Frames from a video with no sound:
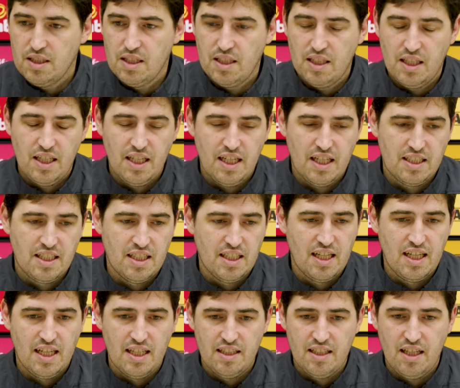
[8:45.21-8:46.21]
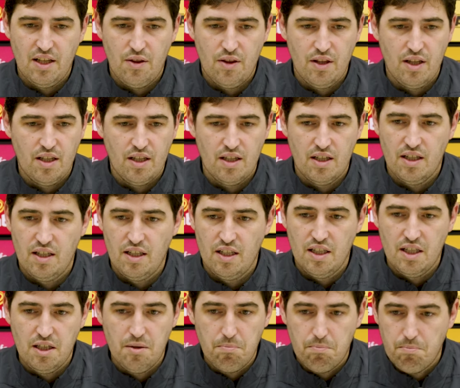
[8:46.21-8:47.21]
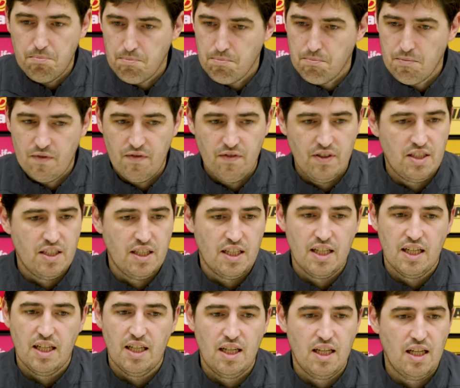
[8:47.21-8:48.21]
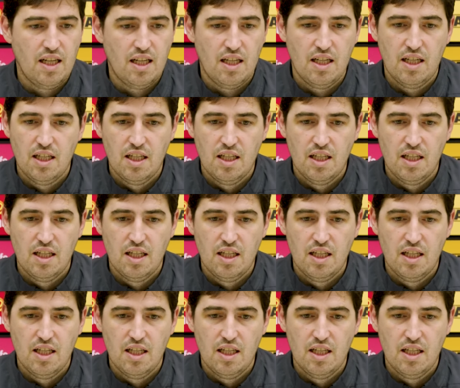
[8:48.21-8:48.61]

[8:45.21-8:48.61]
he hasn't had, I think, any physical